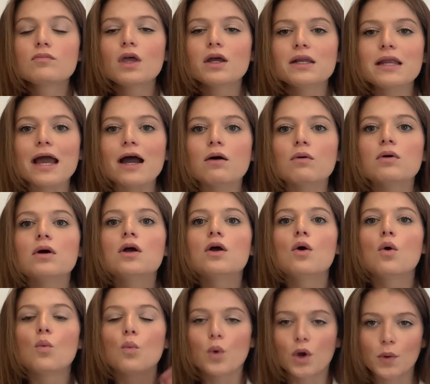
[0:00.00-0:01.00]
Now,
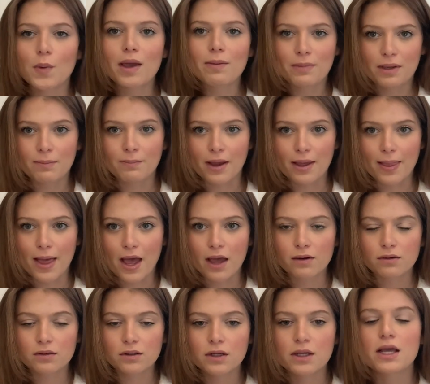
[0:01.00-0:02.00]
what do I mean by that?
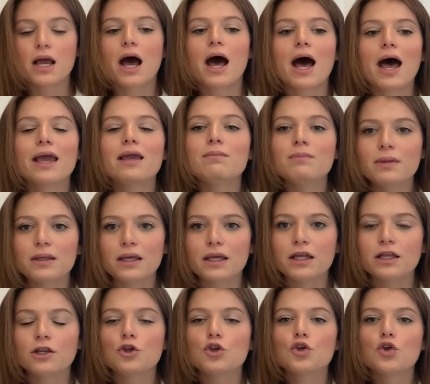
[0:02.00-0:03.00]
I
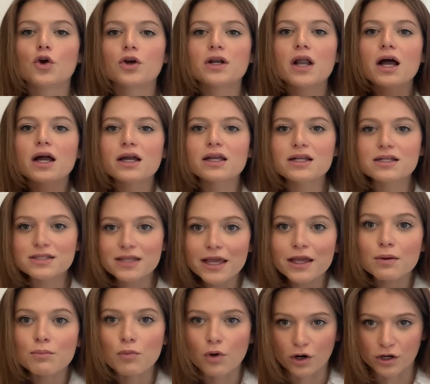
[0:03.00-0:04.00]
mean, you're not going to say
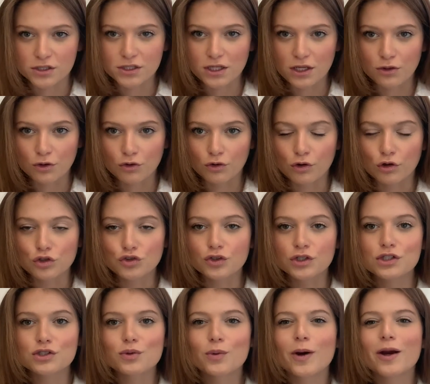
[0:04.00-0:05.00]
to Marcy in the grocery
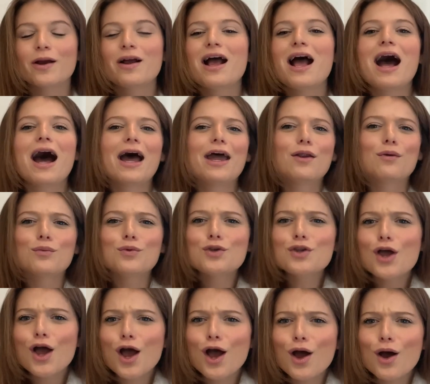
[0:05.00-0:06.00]
store, I don't
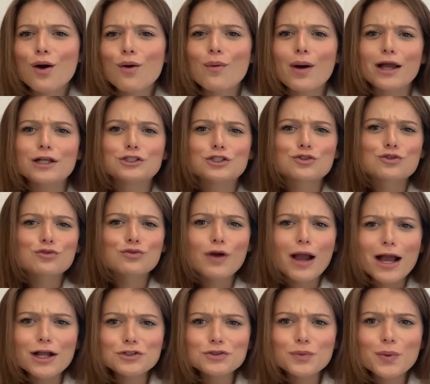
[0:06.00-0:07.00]
know, I just
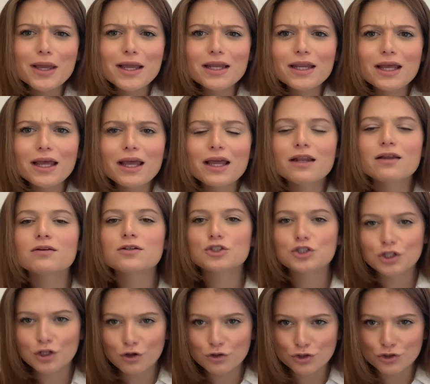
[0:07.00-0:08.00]
graduated.
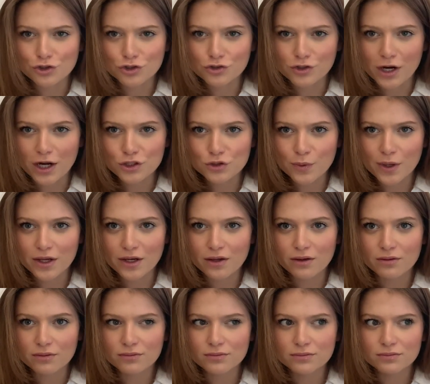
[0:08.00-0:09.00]
She knows you just
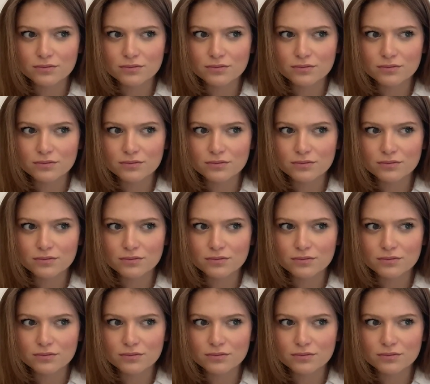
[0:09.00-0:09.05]
graduated.